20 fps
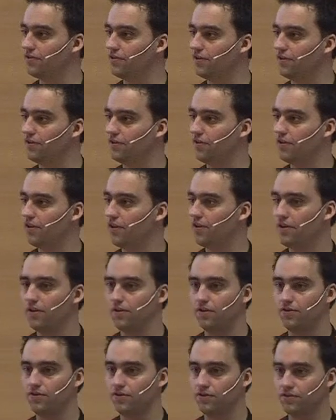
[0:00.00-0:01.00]
So
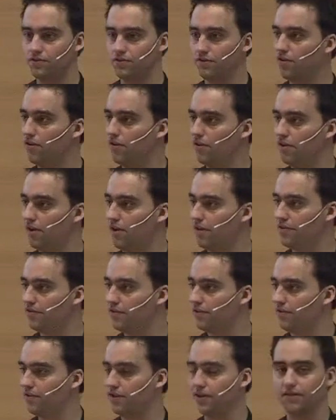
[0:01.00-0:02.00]
you just call
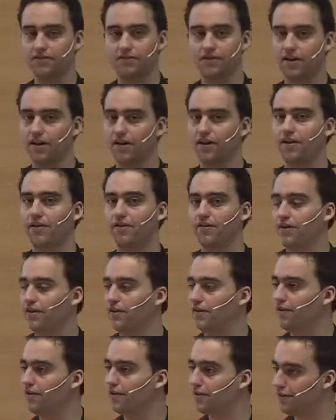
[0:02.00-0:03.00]
unserialize again, and
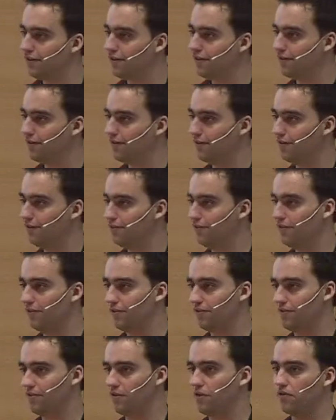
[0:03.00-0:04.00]
then you
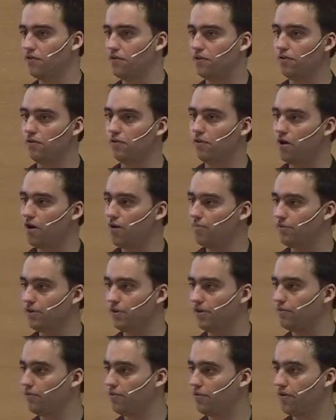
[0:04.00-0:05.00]
get the whole
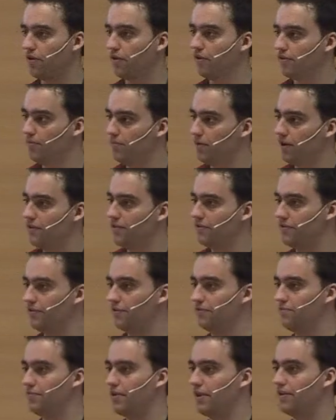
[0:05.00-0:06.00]
object with all
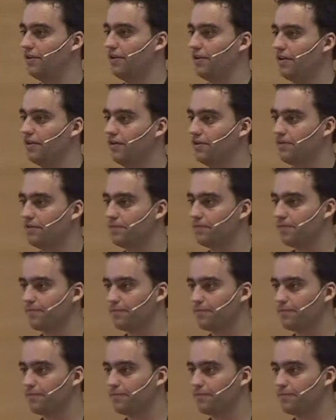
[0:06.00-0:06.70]
dependencies back again.